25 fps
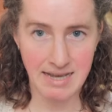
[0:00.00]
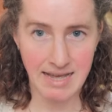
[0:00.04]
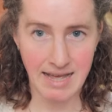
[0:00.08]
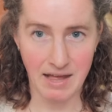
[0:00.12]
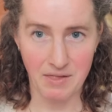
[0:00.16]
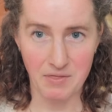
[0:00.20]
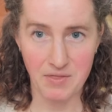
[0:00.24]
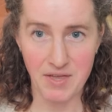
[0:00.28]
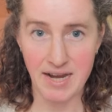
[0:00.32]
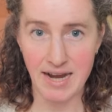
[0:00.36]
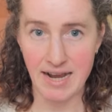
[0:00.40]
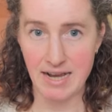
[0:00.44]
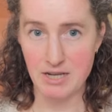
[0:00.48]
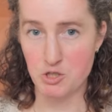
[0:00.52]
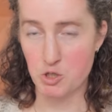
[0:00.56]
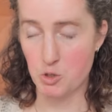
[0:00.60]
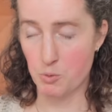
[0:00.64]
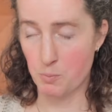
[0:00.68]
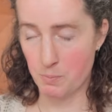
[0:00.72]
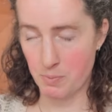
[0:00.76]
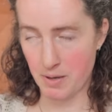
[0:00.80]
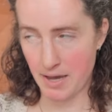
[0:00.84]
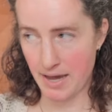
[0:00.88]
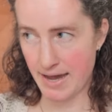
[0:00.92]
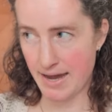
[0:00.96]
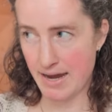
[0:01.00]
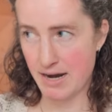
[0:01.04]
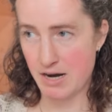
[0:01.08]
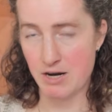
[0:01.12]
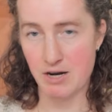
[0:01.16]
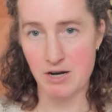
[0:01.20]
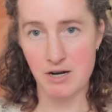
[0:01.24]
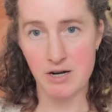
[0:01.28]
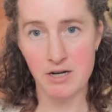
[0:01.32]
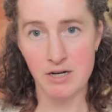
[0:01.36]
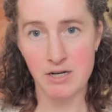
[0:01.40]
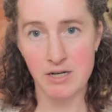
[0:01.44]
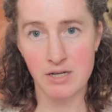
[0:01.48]
And then as you
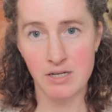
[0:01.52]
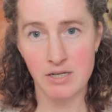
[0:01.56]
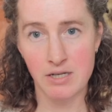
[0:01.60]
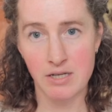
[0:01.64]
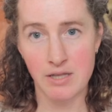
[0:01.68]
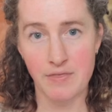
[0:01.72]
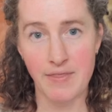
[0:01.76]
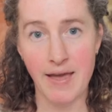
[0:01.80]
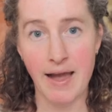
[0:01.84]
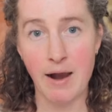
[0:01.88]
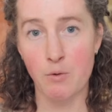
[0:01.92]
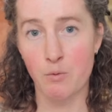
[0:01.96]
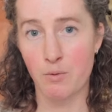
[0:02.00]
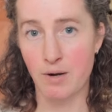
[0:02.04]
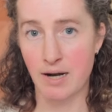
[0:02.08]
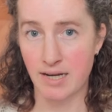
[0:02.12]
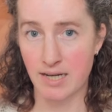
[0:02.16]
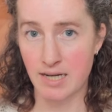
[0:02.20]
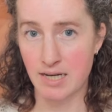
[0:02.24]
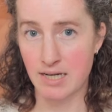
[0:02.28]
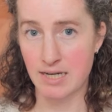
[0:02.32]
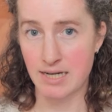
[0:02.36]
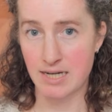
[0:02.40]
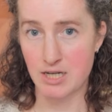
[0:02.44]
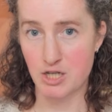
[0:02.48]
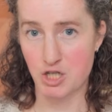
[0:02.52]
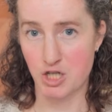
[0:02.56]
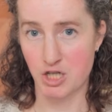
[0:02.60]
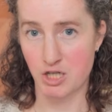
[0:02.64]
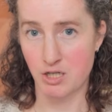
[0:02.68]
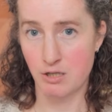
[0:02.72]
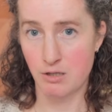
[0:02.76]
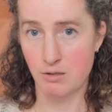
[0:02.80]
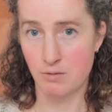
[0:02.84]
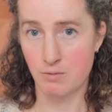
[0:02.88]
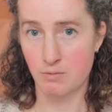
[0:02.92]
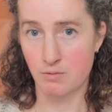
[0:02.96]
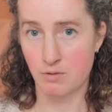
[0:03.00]
pair that
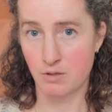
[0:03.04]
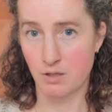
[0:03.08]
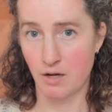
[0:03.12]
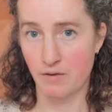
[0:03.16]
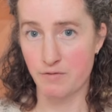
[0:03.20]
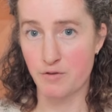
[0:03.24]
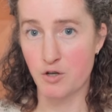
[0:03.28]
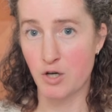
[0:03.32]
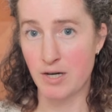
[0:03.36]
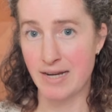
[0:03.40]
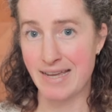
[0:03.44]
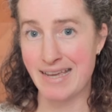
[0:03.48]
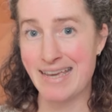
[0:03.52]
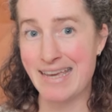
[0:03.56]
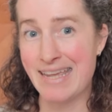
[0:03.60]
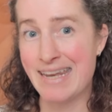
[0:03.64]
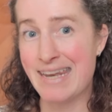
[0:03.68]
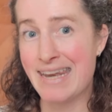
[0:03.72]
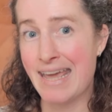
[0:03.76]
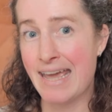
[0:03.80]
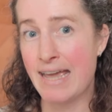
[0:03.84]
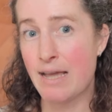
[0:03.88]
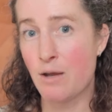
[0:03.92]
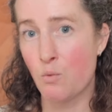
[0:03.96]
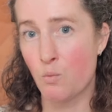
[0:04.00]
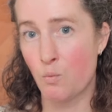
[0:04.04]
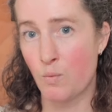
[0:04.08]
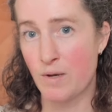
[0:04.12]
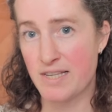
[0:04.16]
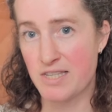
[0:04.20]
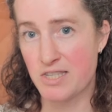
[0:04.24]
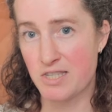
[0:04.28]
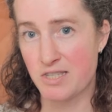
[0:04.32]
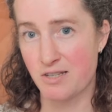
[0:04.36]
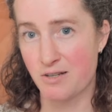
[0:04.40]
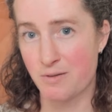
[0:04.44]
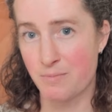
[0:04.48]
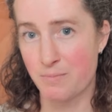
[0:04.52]
recognition of your innate
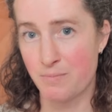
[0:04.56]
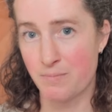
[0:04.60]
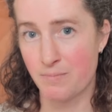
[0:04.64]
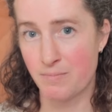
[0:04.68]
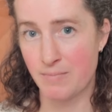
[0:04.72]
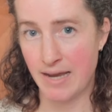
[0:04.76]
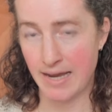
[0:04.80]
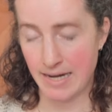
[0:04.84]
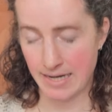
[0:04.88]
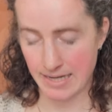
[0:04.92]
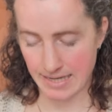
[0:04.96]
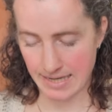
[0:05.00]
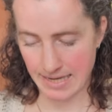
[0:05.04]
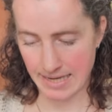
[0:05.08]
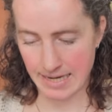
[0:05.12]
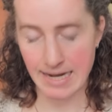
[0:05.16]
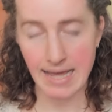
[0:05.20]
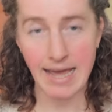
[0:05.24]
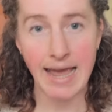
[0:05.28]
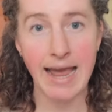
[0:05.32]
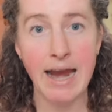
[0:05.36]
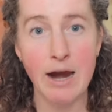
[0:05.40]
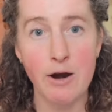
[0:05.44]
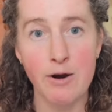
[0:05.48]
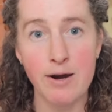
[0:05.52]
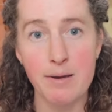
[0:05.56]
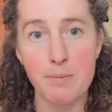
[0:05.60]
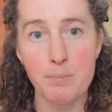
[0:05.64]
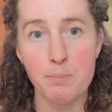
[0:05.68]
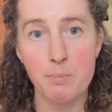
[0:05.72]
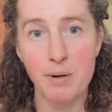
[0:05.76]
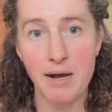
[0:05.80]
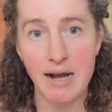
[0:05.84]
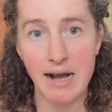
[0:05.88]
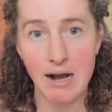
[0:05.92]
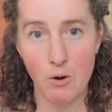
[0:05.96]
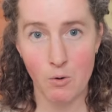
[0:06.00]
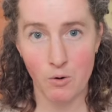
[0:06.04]
wisdom and inherent
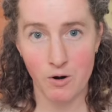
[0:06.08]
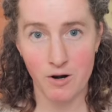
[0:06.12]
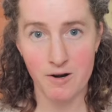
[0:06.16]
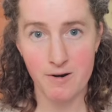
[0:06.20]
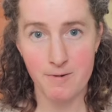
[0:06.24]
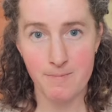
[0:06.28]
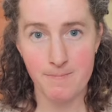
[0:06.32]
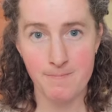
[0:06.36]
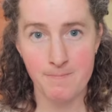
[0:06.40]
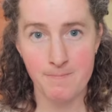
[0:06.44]
power,